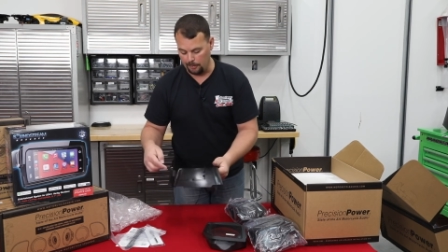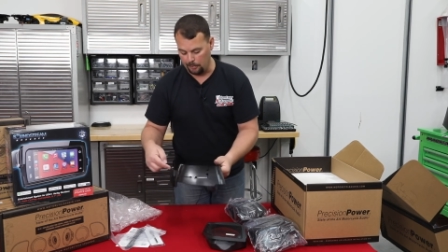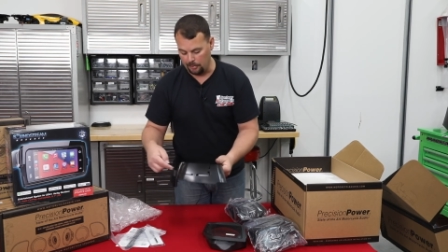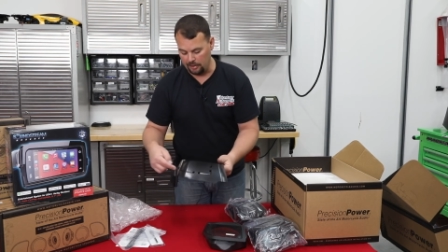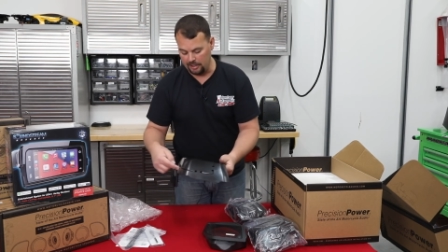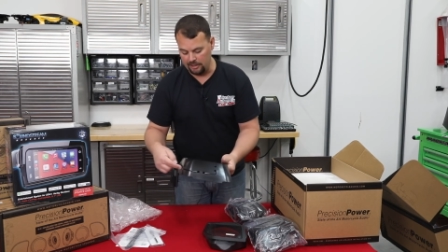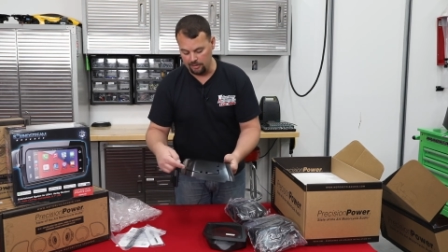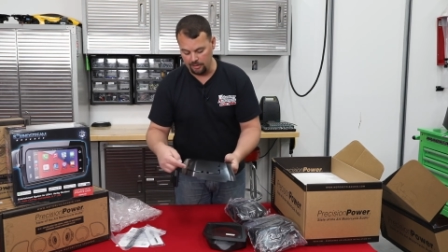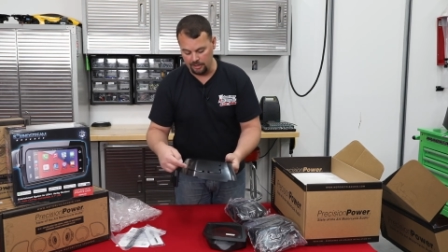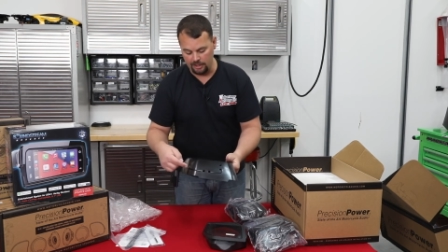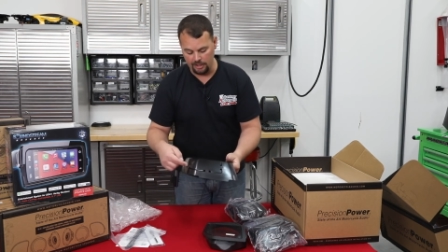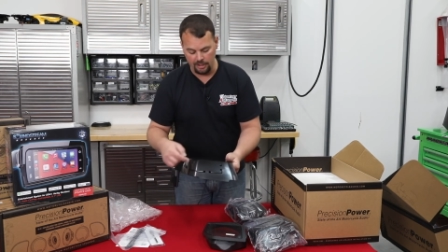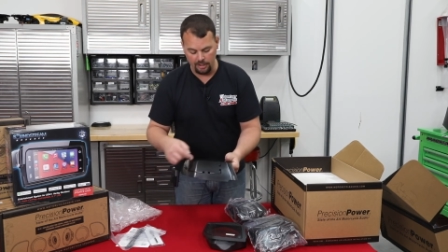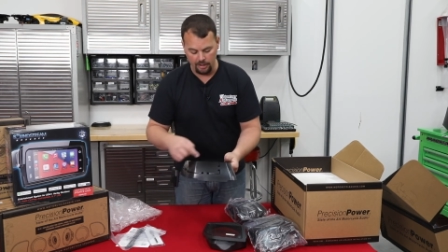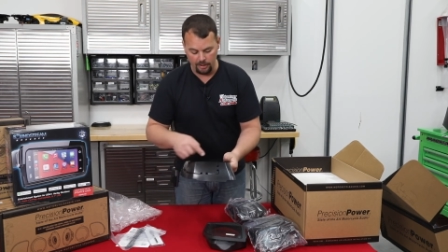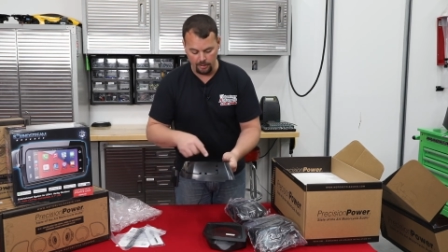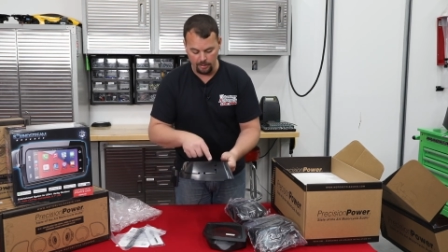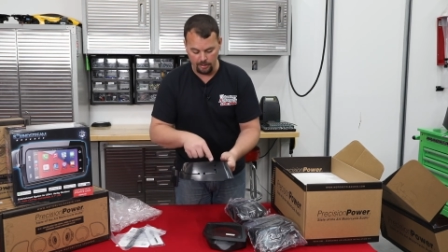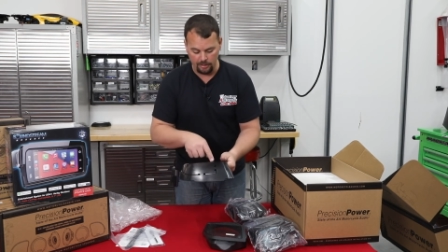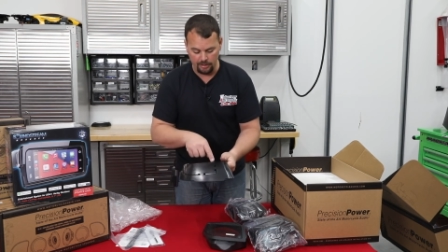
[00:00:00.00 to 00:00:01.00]
to pre-drill a
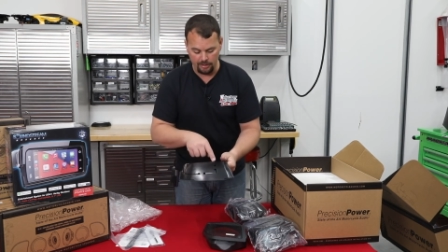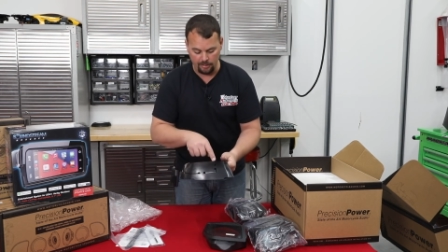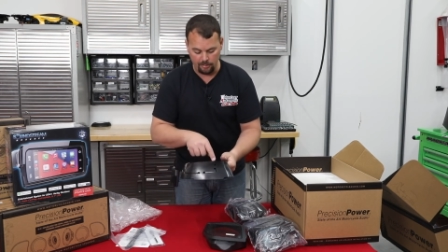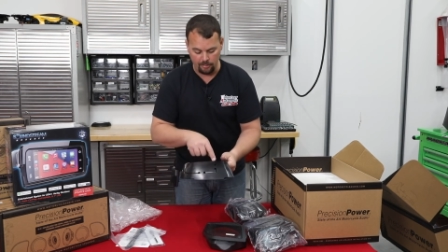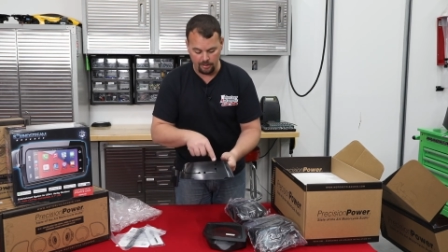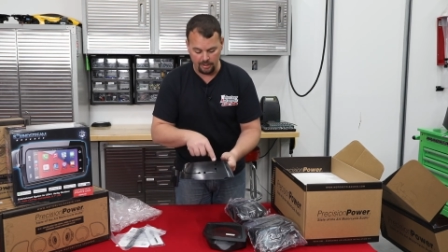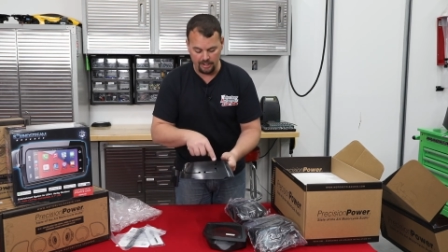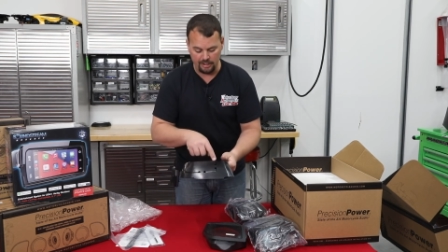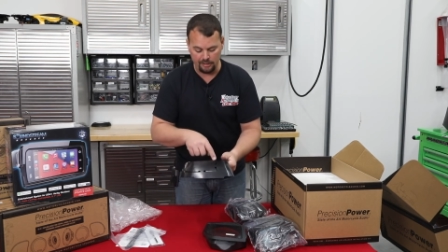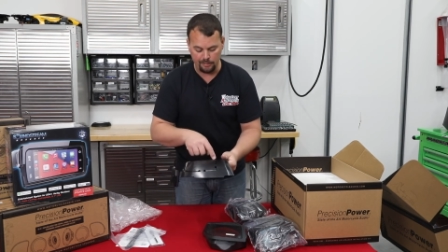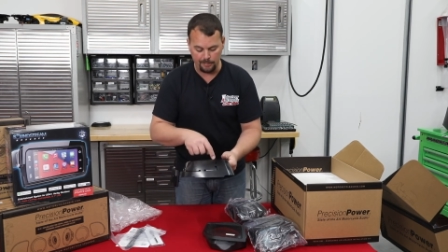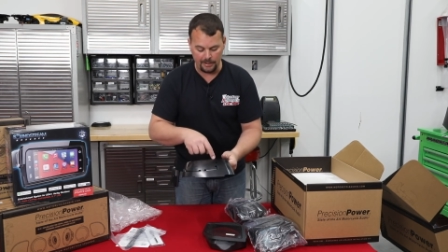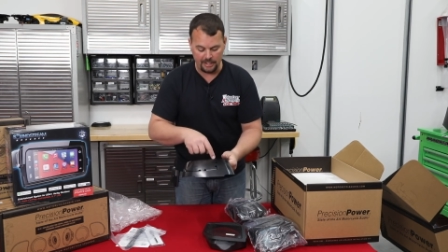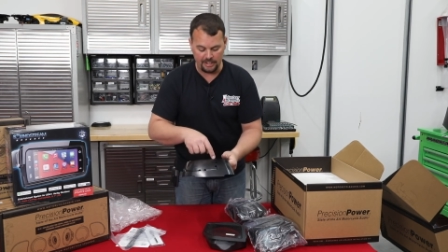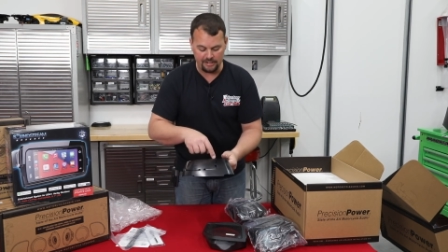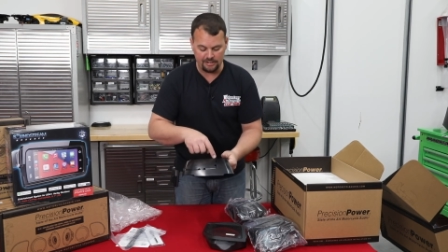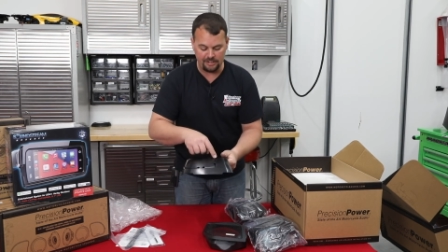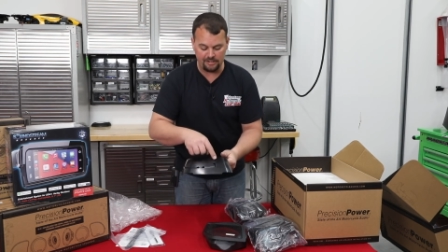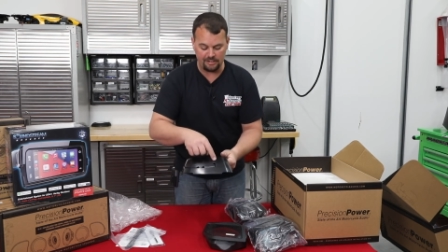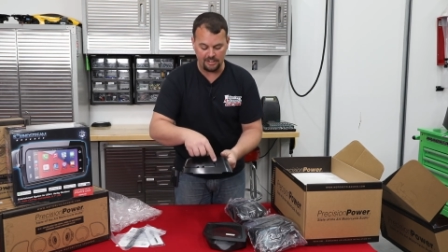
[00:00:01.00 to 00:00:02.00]
hole in one of these
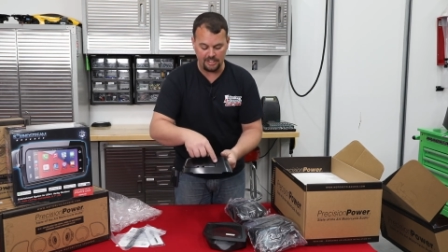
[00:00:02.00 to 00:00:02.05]
places